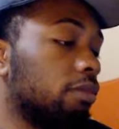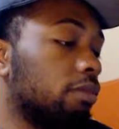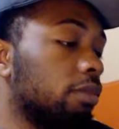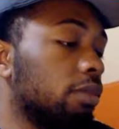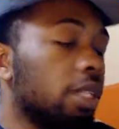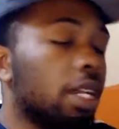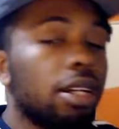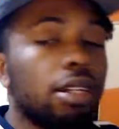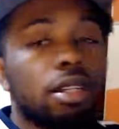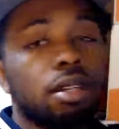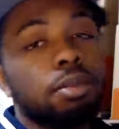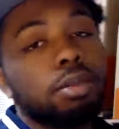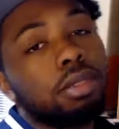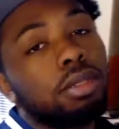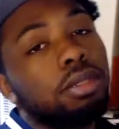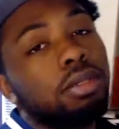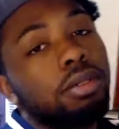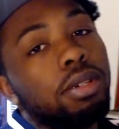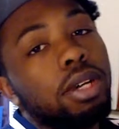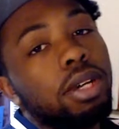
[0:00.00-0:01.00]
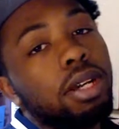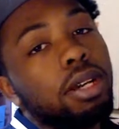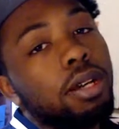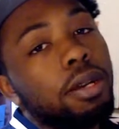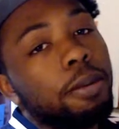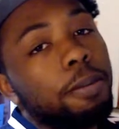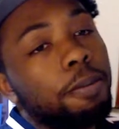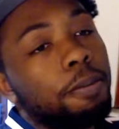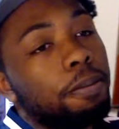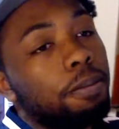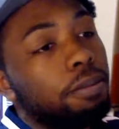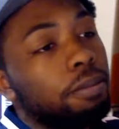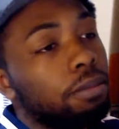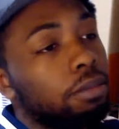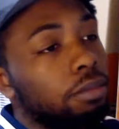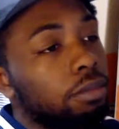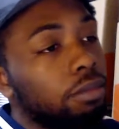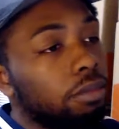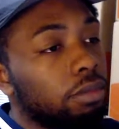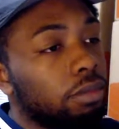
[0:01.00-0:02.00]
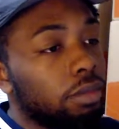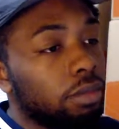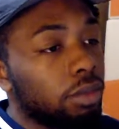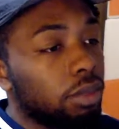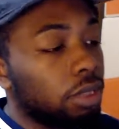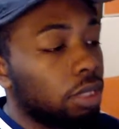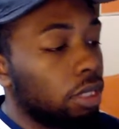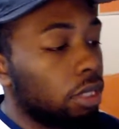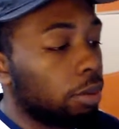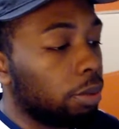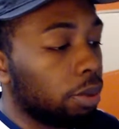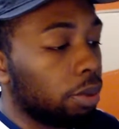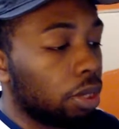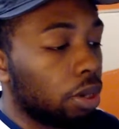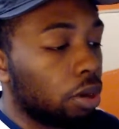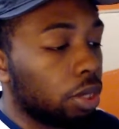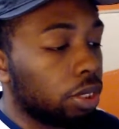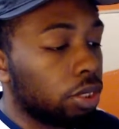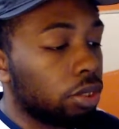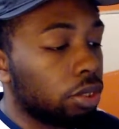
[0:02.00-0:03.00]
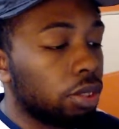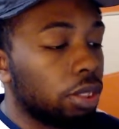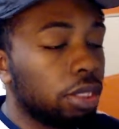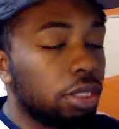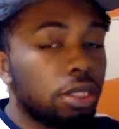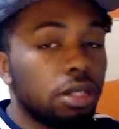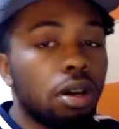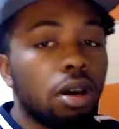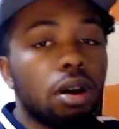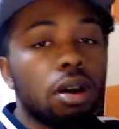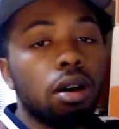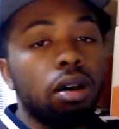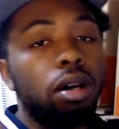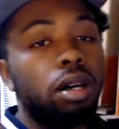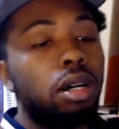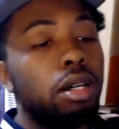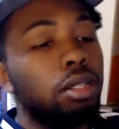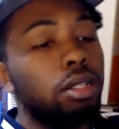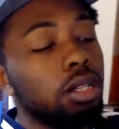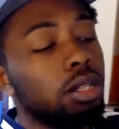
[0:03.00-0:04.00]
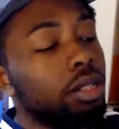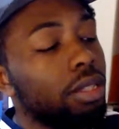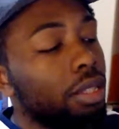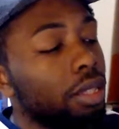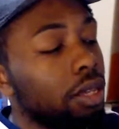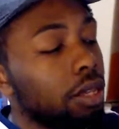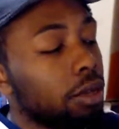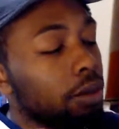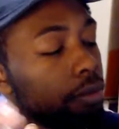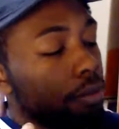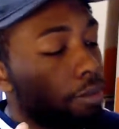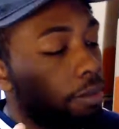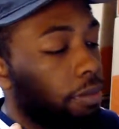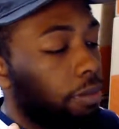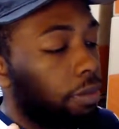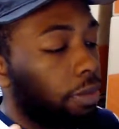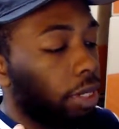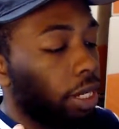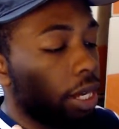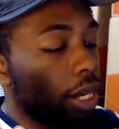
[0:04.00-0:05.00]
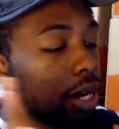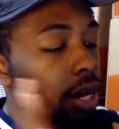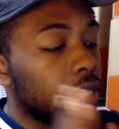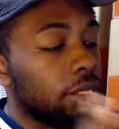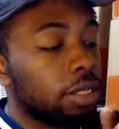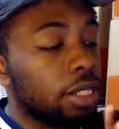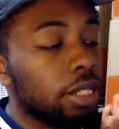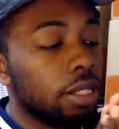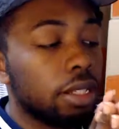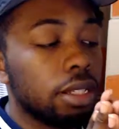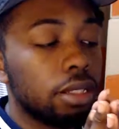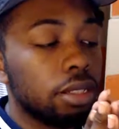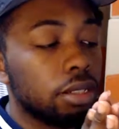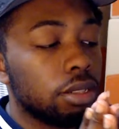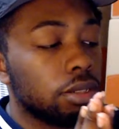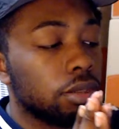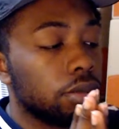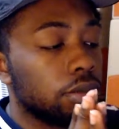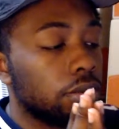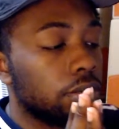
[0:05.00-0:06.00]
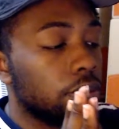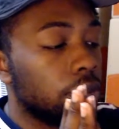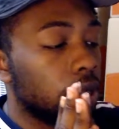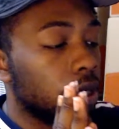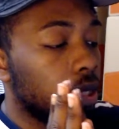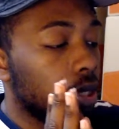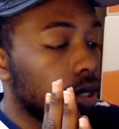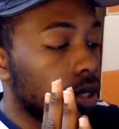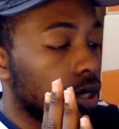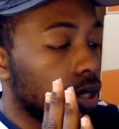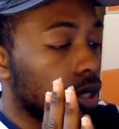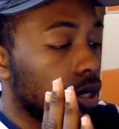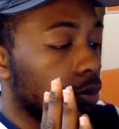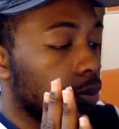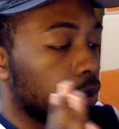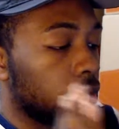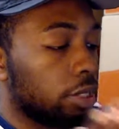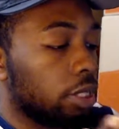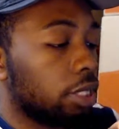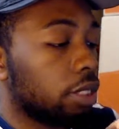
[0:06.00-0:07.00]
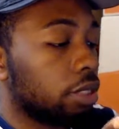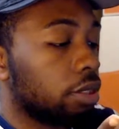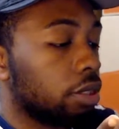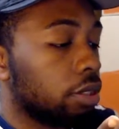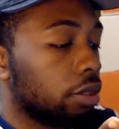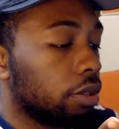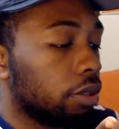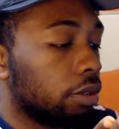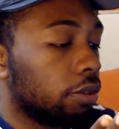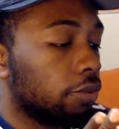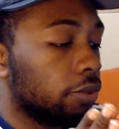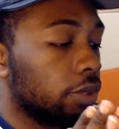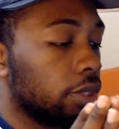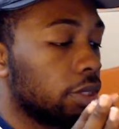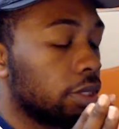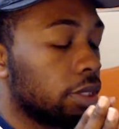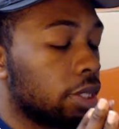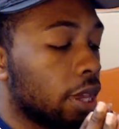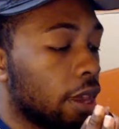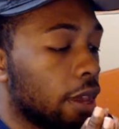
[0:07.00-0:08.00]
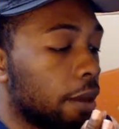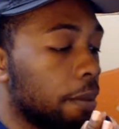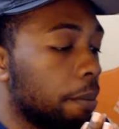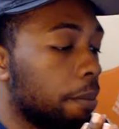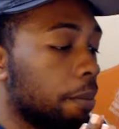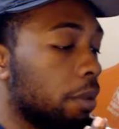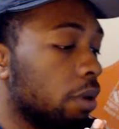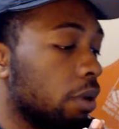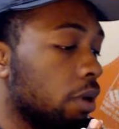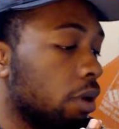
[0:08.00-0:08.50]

Like, comment, subscribe. I'm going to always do this. Another thing, I didn't get to do the prediction for this game.